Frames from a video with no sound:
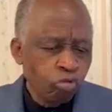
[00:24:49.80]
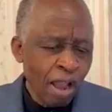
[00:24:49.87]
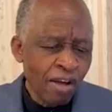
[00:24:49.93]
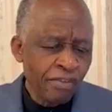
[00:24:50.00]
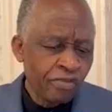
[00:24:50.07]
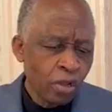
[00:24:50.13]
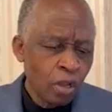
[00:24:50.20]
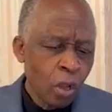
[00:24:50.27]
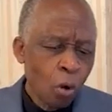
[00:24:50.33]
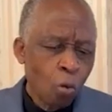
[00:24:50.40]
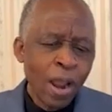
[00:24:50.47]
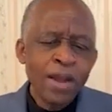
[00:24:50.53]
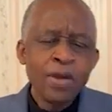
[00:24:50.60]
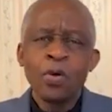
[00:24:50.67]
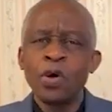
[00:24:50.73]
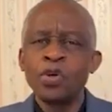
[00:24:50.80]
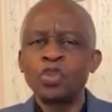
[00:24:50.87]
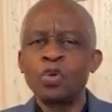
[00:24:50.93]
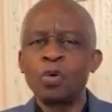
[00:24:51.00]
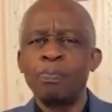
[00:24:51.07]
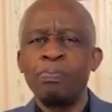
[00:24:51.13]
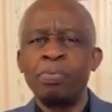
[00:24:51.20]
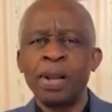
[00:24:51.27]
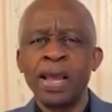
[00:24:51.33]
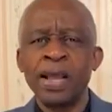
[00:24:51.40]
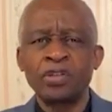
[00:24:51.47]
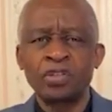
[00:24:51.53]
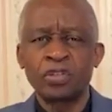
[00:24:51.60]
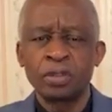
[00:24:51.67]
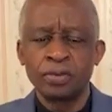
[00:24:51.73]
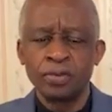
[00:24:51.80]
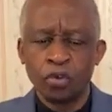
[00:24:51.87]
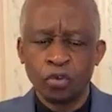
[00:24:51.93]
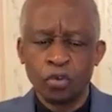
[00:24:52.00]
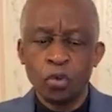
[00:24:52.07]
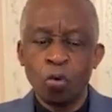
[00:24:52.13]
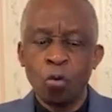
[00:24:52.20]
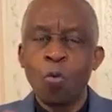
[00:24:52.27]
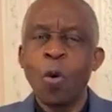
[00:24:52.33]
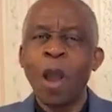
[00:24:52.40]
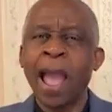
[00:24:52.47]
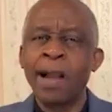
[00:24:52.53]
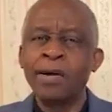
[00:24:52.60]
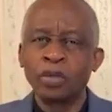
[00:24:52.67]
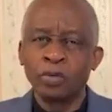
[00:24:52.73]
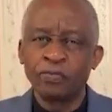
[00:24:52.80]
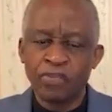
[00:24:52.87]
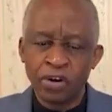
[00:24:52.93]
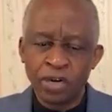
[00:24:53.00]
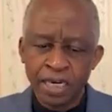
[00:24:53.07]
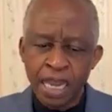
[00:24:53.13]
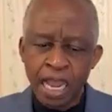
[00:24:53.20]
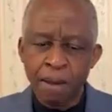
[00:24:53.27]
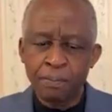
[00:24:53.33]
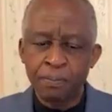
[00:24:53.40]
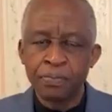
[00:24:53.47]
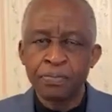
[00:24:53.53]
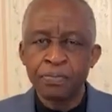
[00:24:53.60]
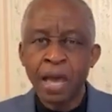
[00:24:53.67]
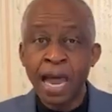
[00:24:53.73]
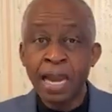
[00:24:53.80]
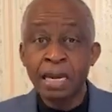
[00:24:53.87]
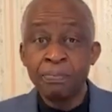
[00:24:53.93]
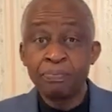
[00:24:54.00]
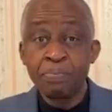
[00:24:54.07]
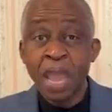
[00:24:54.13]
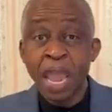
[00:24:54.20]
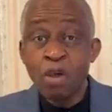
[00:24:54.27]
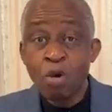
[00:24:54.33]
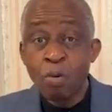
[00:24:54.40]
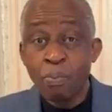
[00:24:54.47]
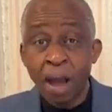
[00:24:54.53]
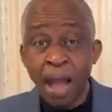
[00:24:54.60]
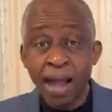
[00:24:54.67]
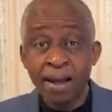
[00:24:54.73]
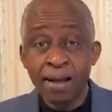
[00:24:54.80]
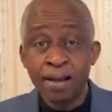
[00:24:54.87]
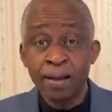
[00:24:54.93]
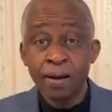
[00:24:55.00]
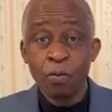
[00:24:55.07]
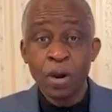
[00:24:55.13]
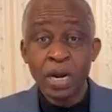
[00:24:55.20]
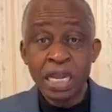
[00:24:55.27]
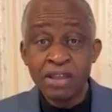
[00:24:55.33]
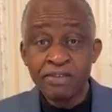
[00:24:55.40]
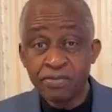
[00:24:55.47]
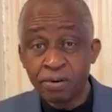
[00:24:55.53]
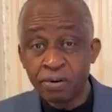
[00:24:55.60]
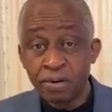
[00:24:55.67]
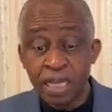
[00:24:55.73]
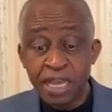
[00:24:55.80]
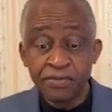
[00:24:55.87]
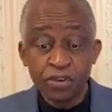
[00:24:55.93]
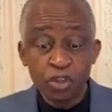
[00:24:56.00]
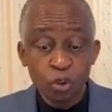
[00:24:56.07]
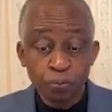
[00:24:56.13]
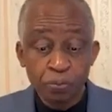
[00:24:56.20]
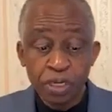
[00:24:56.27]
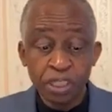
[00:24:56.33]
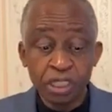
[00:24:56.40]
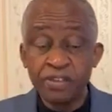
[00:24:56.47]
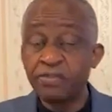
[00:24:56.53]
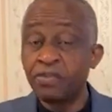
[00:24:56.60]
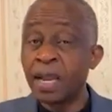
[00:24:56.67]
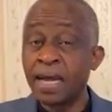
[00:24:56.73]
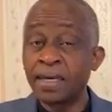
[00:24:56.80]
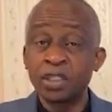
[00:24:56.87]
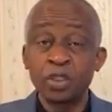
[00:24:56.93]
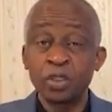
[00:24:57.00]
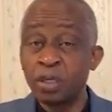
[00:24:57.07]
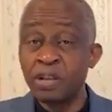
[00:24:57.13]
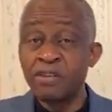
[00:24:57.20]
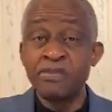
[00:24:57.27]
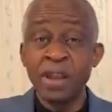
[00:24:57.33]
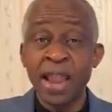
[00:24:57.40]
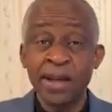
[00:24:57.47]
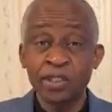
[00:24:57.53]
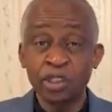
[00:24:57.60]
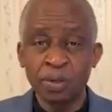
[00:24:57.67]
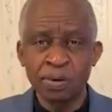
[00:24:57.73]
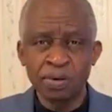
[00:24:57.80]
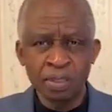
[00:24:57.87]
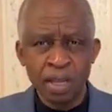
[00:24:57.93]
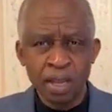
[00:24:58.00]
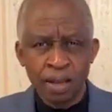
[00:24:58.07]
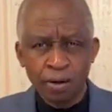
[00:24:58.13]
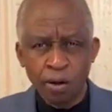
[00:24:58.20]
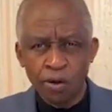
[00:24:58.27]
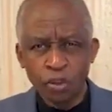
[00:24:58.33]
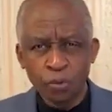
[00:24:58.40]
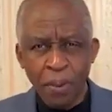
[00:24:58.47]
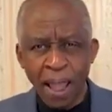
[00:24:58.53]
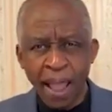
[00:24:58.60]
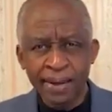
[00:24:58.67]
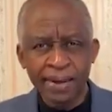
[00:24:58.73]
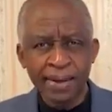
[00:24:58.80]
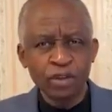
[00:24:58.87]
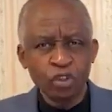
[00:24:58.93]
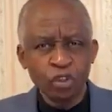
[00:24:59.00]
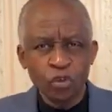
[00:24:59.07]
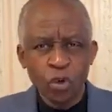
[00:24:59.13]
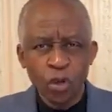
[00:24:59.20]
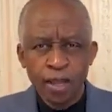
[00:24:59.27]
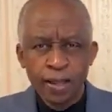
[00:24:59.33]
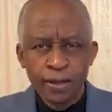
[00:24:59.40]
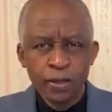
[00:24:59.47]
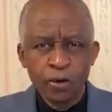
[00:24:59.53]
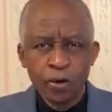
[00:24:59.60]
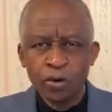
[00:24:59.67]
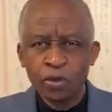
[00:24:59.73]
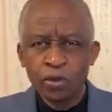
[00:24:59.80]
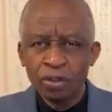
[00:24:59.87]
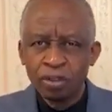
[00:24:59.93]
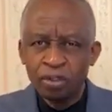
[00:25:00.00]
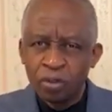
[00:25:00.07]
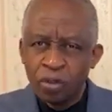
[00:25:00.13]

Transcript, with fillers: 12. When those you bless, you do well for them, and they pay you back with evil. Evil speech, evil attitude, evil actions conspire against you. You know,